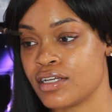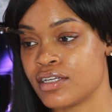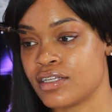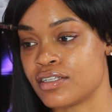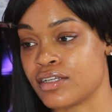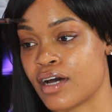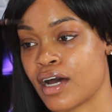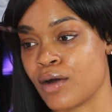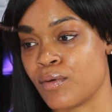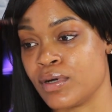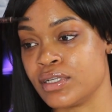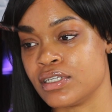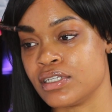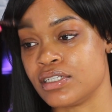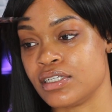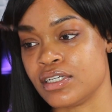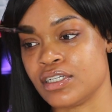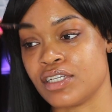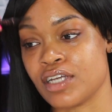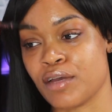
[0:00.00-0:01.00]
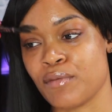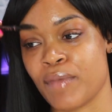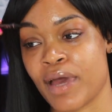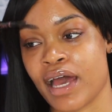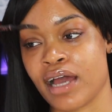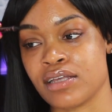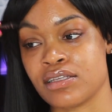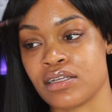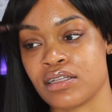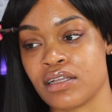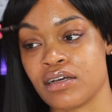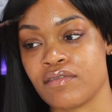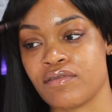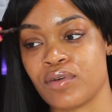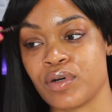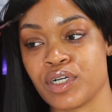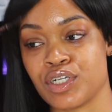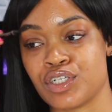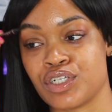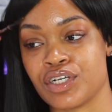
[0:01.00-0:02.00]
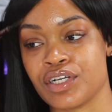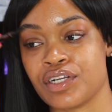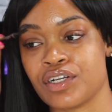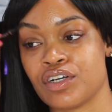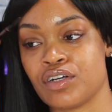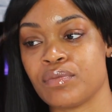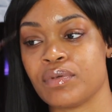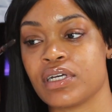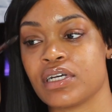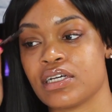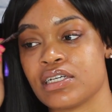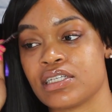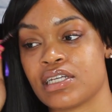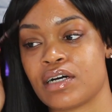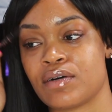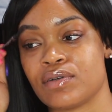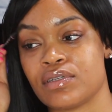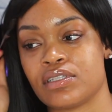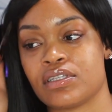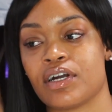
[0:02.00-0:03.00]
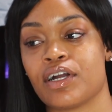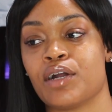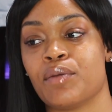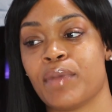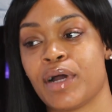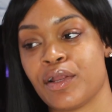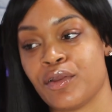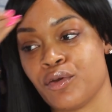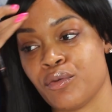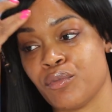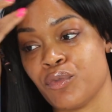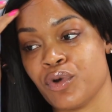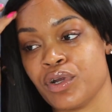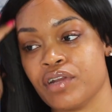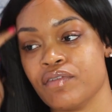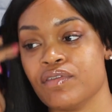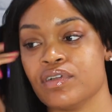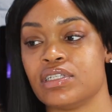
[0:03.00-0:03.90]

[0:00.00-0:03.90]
So I went to TJ Maxx to look for a journal because I was starting my new morning